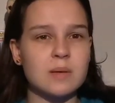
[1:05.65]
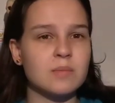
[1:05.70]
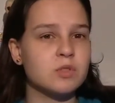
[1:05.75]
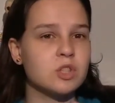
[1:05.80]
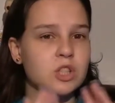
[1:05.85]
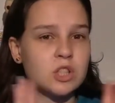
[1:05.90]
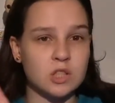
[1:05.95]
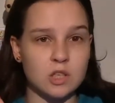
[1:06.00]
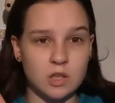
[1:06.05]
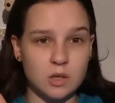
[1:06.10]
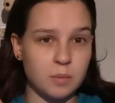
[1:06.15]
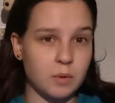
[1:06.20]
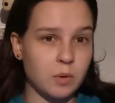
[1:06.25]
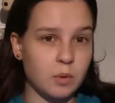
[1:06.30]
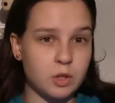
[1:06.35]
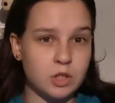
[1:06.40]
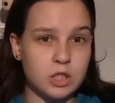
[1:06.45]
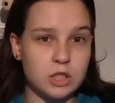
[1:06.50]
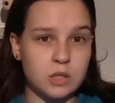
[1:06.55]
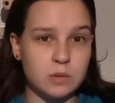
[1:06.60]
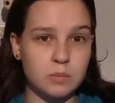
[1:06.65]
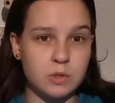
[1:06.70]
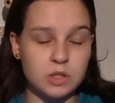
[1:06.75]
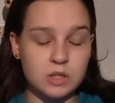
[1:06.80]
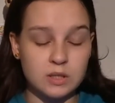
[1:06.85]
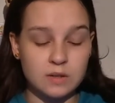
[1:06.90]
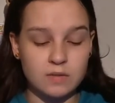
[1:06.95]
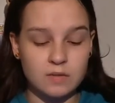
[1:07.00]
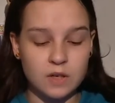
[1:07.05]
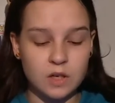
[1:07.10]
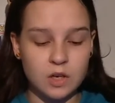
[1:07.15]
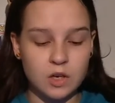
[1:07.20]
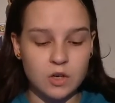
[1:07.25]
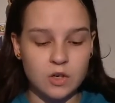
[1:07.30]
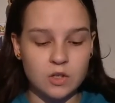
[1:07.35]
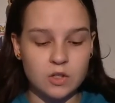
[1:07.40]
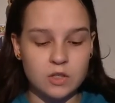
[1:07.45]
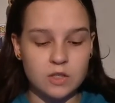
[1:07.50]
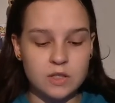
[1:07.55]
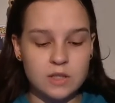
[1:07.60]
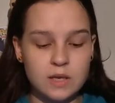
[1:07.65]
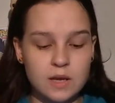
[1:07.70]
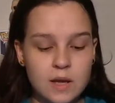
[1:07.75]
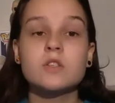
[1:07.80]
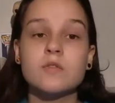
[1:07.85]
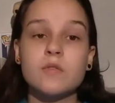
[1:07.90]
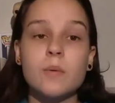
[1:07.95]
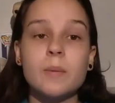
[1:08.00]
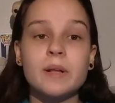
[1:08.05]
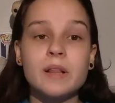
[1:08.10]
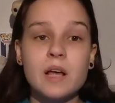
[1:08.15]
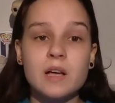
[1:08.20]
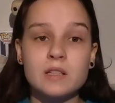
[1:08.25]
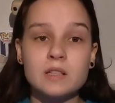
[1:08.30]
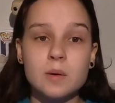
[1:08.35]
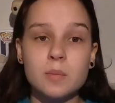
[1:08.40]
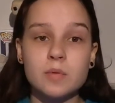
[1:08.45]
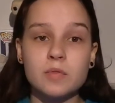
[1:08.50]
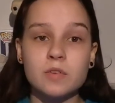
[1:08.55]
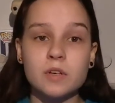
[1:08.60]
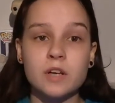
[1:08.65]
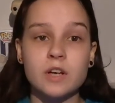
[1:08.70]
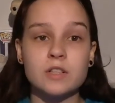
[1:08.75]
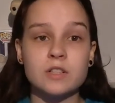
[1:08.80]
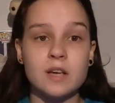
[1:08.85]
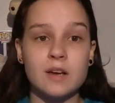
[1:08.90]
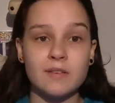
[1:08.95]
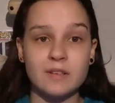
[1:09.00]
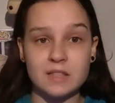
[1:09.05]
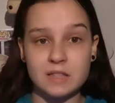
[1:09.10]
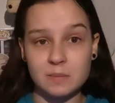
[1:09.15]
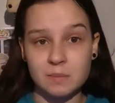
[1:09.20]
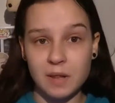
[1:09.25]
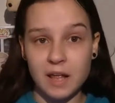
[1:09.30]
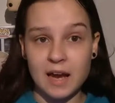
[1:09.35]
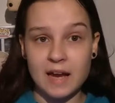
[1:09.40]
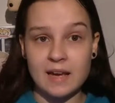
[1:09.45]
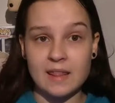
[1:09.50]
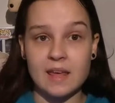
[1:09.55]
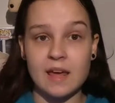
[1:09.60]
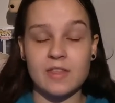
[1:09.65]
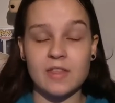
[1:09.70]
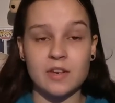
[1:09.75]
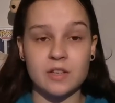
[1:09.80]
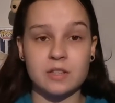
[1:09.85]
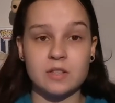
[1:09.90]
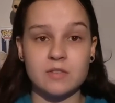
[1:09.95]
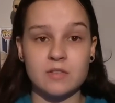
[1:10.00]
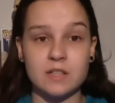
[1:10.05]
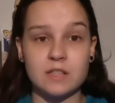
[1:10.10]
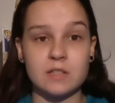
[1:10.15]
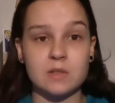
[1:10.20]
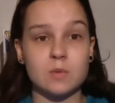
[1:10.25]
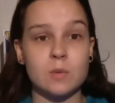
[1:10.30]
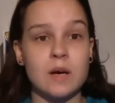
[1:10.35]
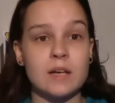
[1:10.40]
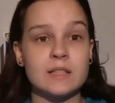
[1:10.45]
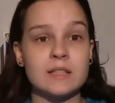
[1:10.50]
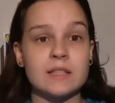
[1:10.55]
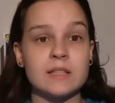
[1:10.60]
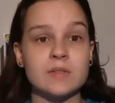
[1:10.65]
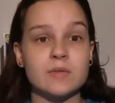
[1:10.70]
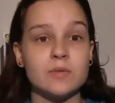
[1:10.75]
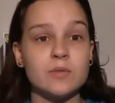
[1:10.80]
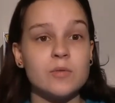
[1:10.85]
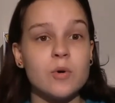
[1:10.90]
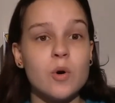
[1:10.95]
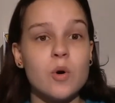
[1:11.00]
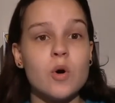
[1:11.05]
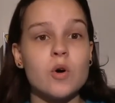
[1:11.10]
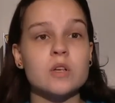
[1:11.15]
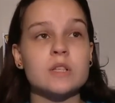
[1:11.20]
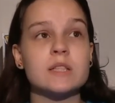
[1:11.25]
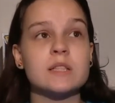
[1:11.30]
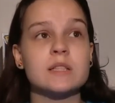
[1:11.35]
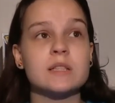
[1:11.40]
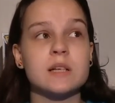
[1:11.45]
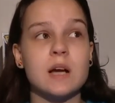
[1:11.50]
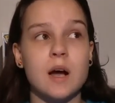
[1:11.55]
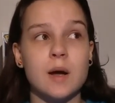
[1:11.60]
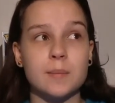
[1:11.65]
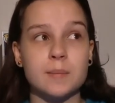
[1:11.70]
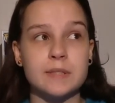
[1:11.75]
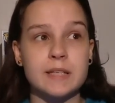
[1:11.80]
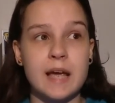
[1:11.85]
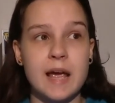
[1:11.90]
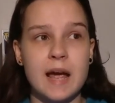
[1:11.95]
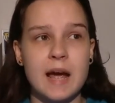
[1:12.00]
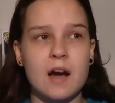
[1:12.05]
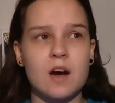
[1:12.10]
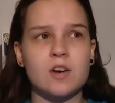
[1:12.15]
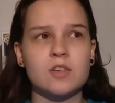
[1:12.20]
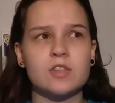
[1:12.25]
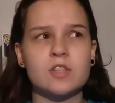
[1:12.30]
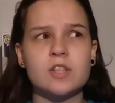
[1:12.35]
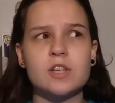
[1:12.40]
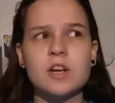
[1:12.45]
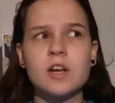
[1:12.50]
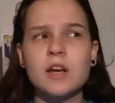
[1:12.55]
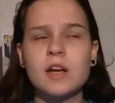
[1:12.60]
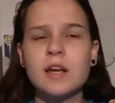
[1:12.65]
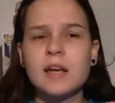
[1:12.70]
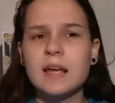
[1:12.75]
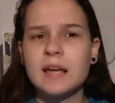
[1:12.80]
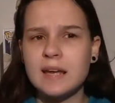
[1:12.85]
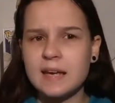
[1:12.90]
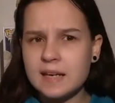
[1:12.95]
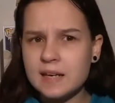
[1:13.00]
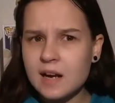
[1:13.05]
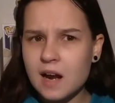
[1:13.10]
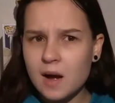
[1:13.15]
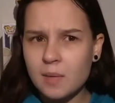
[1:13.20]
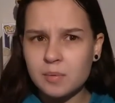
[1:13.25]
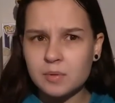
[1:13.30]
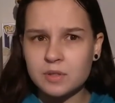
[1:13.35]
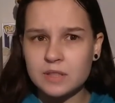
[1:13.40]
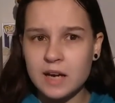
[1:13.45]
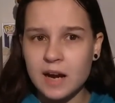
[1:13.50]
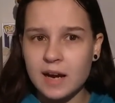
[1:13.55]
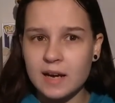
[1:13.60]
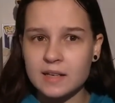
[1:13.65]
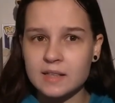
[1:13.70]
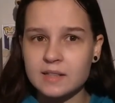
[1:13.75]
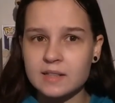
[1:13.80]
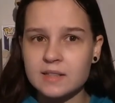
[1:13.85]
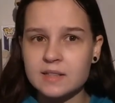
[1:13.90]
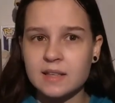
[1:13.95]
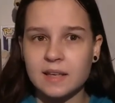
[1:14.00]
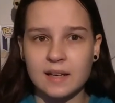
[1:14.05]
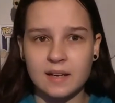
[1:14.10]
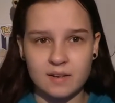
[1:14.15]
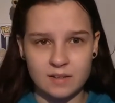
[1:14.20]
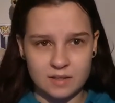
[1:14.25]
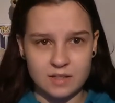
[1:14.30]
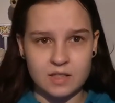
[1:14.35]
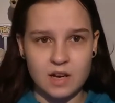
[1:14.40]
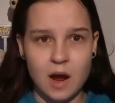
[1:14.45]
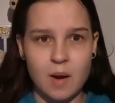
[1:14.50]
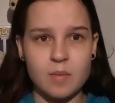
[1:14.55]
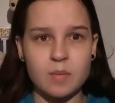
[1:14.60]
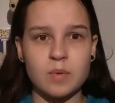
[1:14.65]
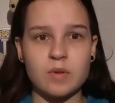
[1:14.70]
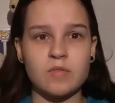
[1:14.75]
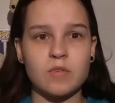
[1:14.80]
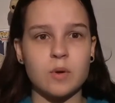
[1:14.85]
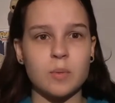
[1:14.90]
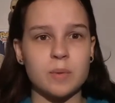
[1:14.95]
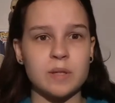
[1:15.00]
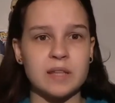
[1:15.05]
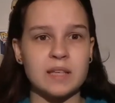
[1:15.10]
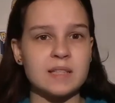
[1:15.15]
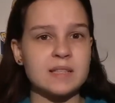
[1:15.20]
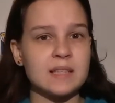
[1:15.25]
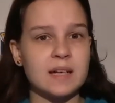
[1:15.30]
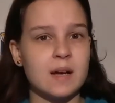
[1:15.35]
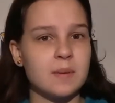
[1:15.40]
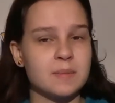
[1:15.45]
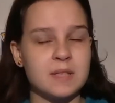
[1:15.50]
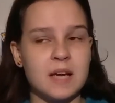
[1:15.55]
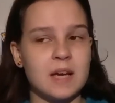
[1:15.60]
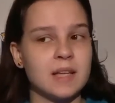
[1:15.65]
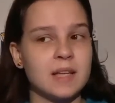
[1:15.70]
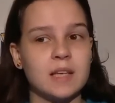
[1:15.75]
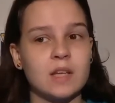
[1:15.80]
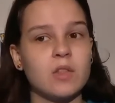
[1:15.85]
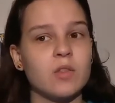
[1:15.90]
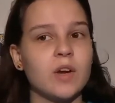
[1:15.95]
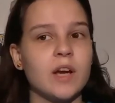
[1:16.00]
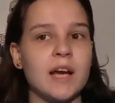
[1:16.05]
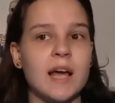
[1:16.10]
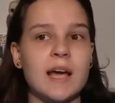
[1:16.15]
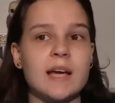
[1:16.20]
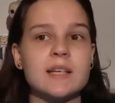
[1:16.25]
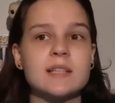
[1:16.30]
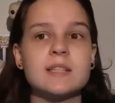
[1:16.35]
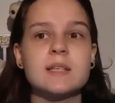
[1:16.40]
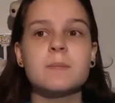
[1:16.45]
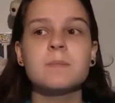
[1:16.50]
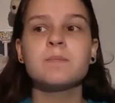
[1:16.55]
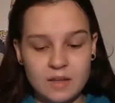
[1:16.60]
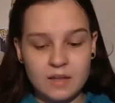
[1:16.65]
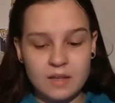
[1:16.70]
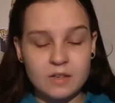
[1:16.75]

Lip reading: I'm just going to be watching the music videos. So for my last couple of videos, I've explained that 13 Reasons Why Season 4 comes out in a couple days. Like, at the time of me filming this, it comes out in like 3 days.